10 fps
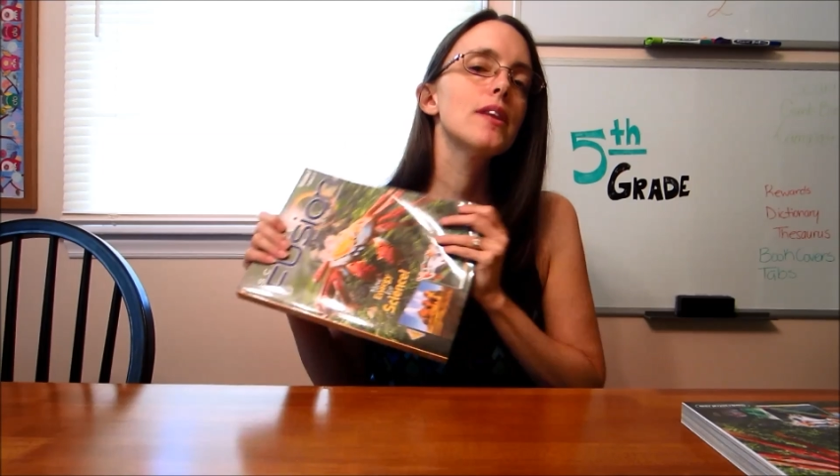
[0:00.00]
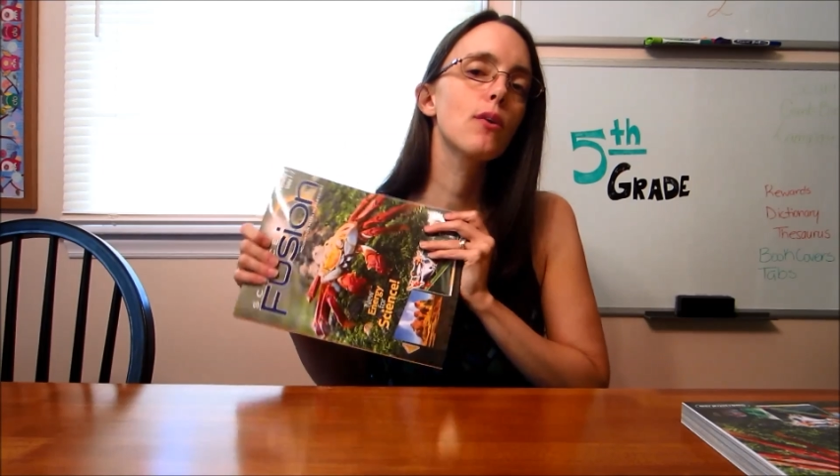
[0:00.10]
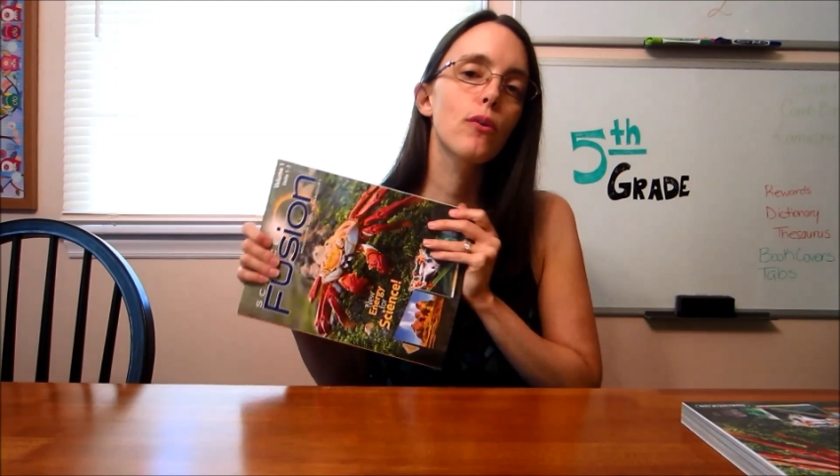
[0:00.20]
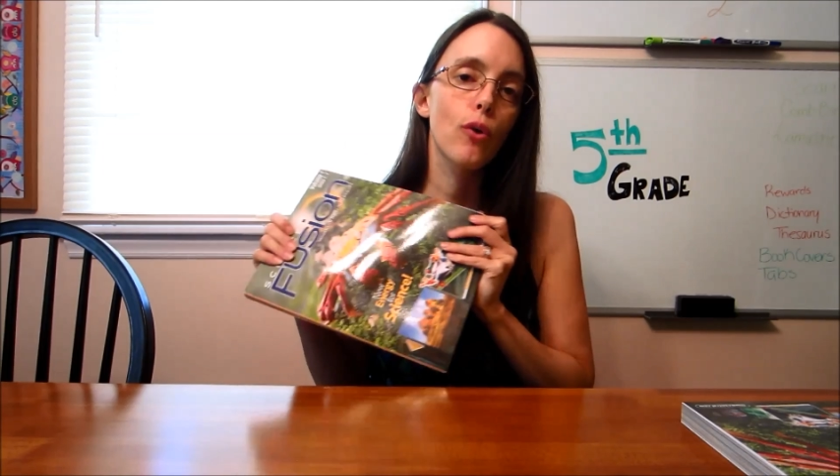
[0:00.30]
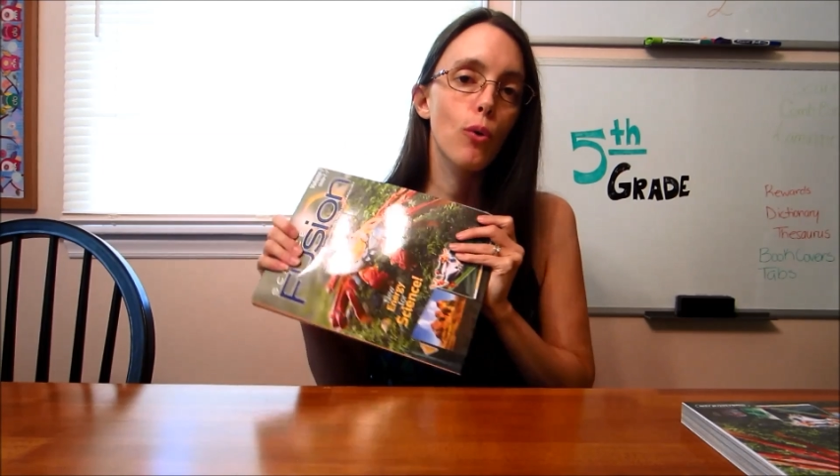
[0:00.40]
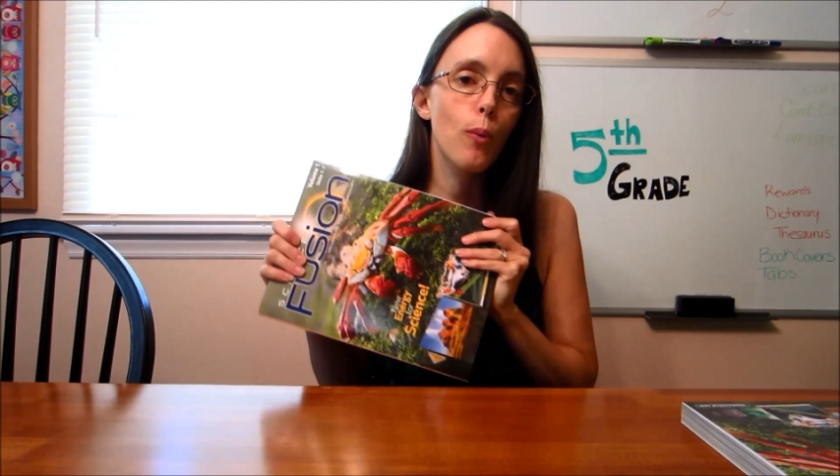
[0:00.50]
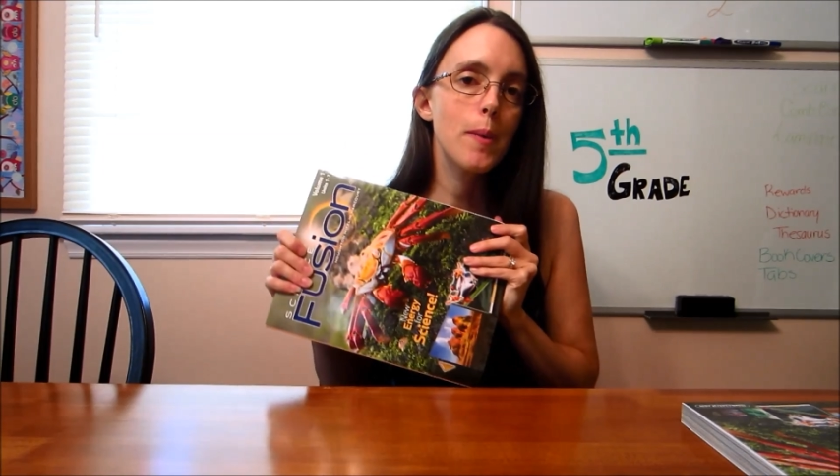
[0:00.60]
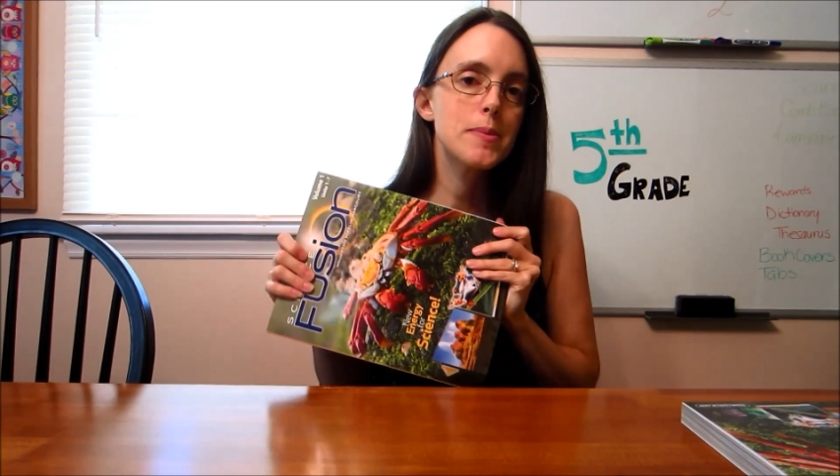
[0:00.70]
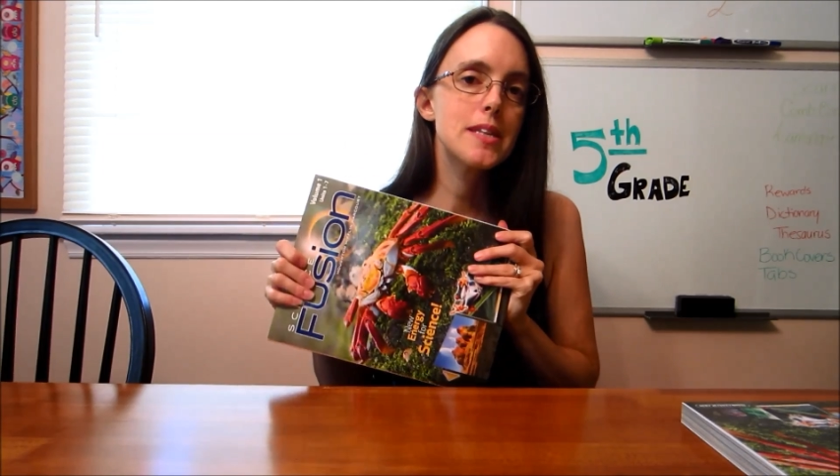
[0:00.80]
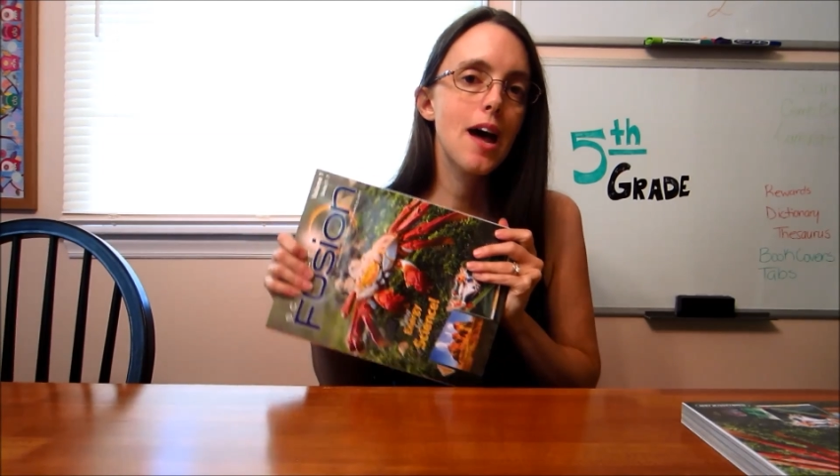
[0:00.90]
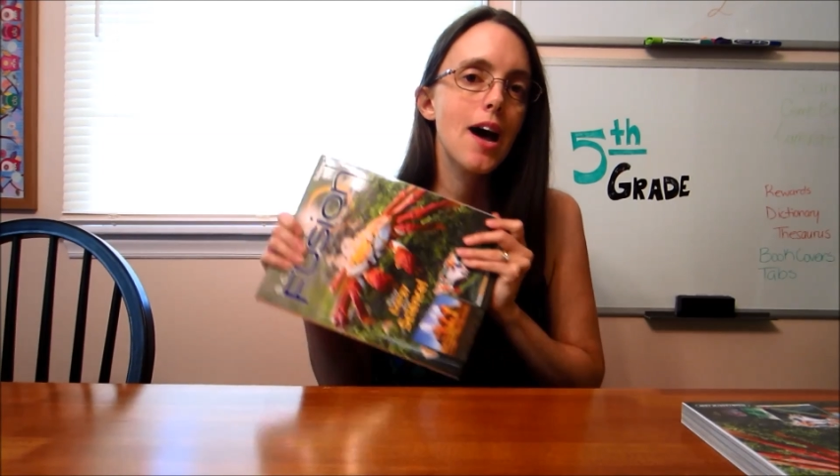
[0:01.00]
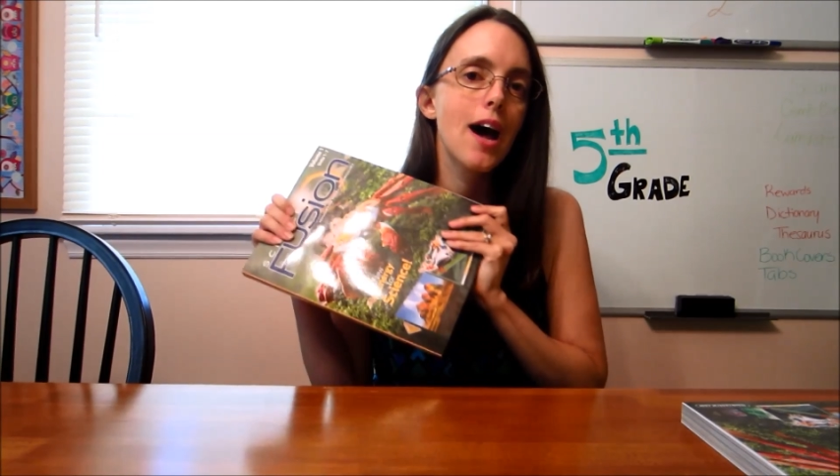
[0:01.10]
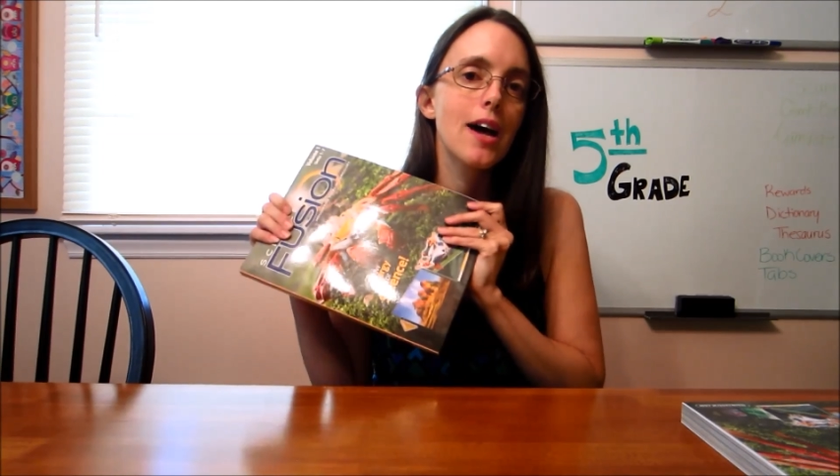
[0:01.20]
their website.